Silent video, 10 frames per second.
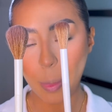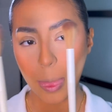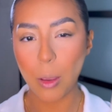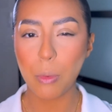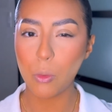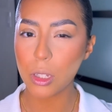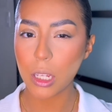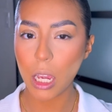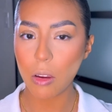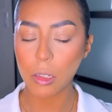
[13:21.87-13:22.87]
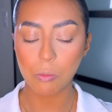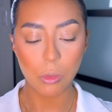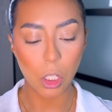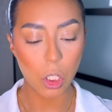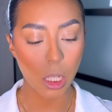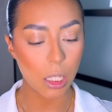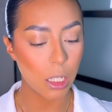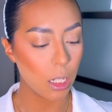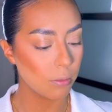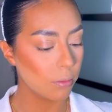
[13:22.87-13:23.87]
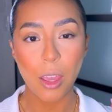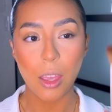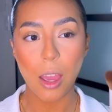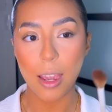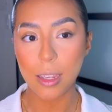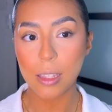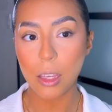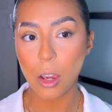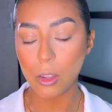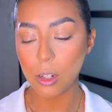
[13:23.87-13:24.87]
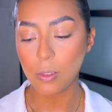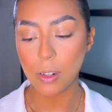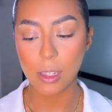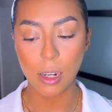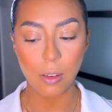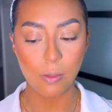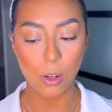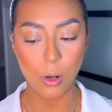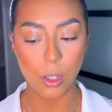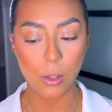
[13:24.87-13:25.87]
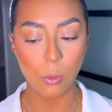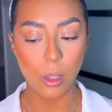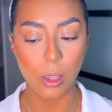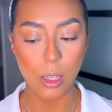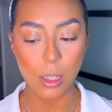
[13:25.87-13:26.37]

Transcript: but we'll see how it looks on the skin. I guess the other difference that I've noticed with